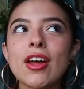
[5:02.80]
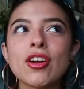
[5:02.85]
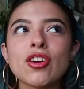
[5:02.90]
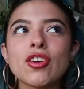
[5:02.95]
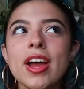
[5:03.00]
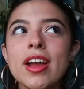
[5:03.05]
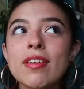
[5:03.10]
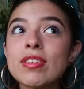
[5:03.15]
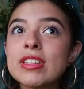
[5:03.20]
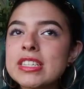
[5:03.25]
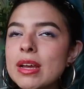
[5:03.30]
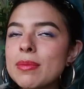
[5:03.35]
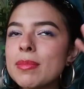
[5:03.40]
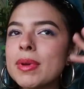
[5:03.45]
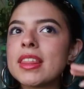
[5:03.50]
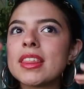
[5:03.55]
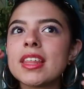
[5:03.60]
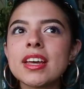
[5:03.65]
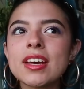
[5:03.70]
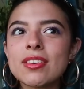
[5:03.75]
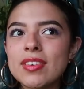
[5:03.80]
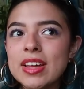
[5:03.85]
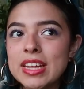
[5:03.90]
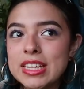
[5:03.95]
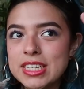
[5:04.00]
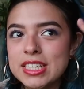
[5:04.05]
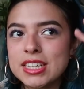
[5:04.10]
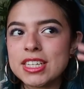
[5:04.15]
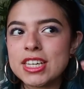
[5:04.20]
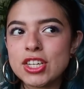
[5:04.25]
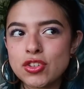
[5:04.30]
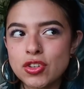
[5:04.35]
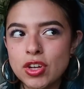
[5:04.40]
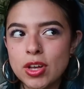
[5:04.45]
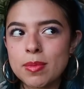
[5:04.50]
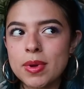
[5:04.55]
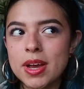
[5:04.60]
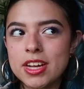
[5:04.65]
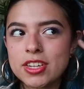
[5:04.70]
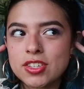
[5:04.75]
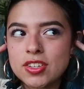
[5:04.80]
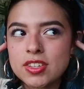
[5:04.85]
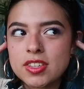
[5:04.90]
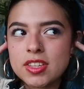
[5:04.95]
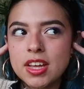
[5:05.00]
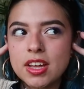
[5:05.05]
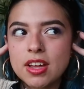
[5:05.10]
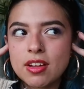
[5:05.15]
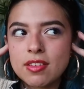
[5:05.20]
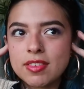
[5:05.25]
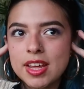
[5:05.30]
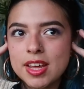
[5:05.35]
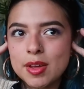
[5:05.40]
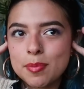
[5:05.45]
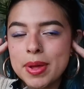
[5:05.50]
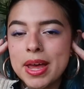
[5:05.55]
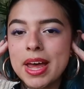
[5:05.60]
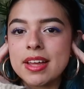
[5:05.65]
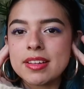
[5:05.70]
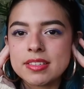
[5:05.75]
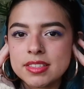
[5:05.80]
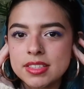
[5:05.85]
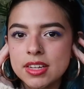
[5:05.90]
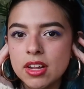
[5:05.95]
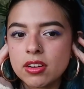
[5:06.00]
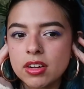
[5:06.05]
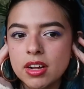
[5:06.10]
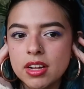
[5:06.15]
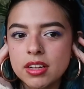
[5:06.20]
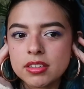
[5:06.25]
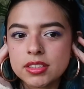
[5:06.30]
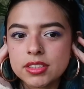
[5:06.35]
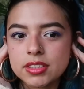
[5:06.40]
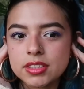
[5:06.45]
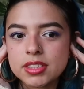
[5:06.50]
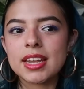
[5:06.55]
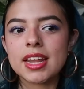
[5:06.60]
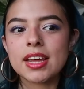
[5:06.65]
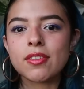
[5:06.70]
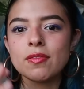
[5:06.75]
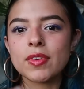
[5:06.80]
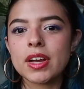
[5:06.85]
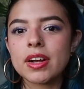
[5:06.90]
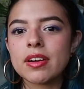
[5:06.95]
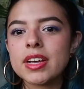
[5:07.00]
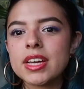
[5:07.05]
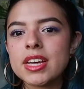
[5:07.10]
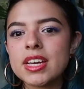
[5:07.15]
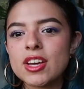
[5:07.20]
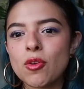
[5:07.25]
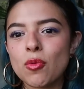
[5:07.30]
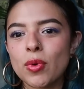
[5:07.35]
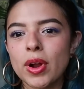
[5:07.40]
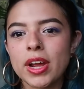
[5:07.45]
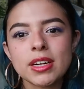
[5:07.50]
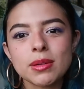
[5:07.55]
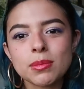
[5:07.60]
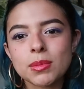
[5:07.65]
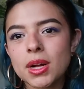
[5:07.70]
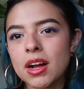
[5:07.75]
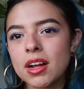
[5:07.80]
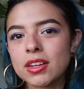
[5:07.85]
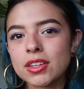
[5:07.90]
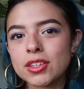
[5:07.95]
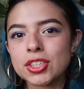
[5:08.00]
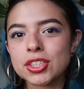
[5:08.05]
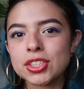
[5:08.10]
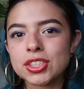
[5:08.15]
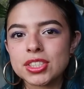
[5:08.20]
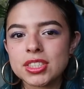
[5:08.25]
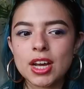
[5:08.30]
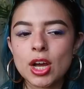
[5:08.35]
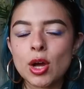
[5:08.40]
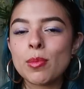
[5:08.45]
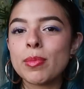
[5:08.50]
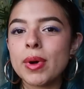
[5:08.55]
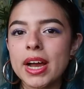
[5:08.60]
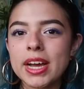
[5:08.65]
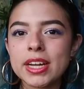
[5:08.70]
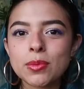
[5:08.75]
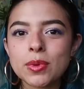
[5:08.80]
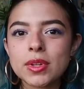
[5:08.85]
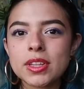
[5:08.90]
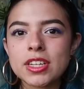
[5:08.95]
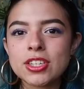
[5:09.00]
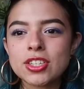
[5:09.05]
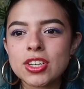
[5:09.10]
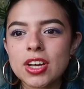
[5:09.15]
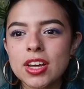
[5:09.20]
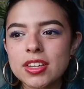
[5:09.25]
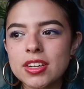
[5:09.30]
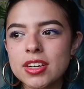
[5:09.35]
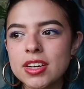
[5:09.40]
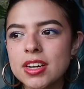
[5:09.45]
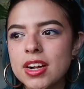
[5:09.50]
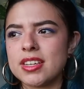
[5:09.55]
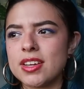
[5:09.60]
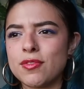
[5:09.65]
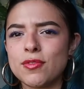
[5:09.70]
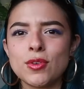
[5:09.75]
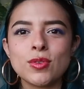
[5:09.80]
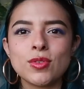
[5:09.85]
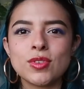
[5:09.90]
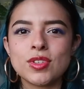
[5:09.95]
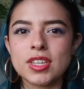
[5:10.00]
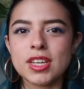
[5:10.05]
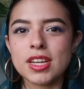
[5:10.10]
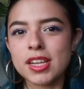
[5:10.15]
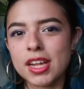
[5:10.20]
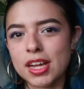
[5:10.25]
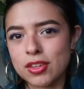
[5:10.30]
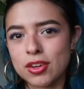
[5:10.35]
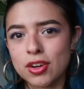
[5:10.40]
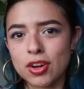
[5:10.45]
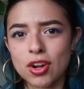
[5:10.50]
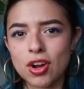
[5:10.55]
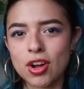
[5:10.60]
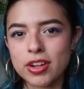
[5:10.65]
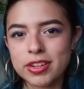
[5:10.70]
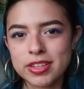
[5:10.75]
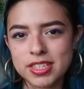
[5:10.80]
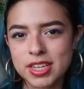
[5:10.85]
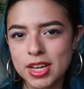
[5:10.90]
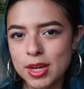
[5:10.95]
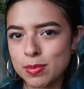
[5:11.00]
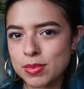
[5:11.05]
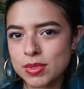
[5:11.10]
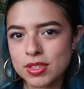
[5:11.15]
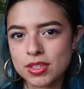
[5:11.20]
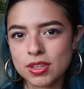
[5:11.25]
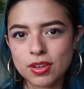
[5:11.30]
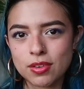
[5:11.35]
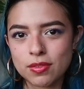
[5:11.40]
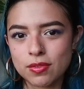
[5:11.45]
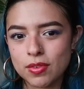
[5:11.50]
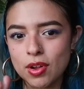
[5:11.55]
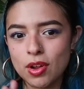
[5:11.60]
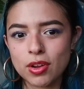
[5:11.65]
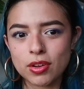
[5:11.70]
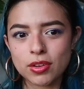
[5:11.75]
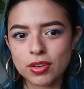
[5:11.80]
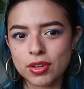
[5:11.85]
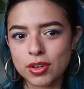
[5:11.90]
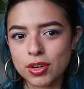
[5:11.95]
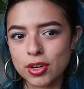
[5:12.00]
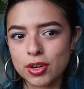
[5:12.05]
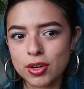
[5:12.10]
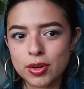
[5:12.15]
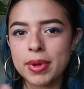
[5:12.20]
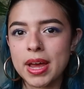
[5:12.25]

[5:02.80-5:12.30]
I don't know, every time I think of NCT Dream, I just think of like pastel colors, like very random colors combined with each other. If you see like their concepts of all their